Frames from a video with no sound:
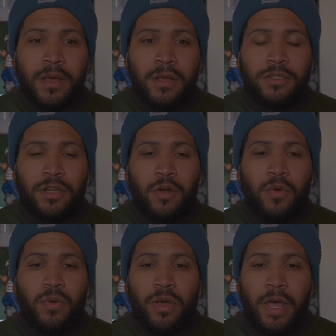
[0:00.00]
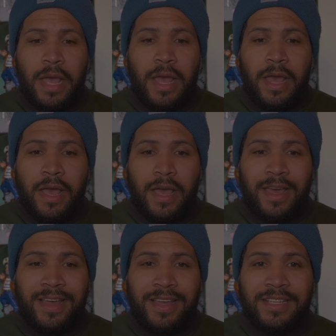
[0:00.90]
So
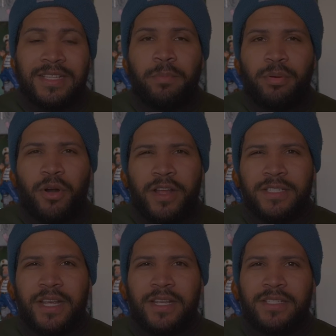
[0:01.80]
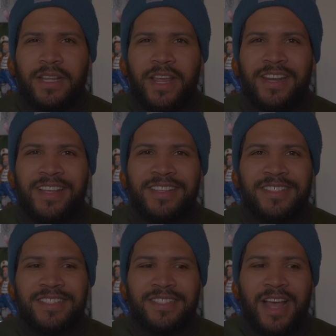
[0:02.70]
it's a process. It
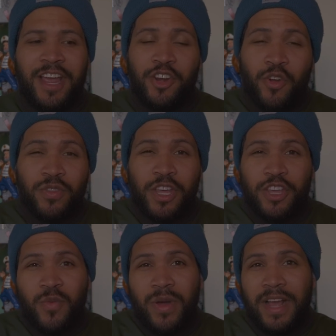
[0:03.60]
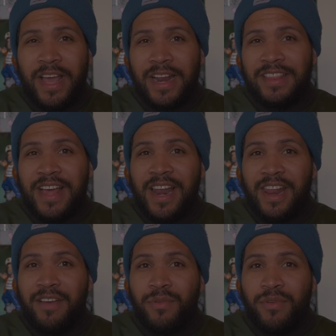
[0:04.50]
needs, I know that you want to get at that
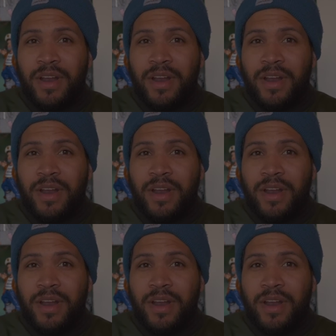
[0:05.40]
level,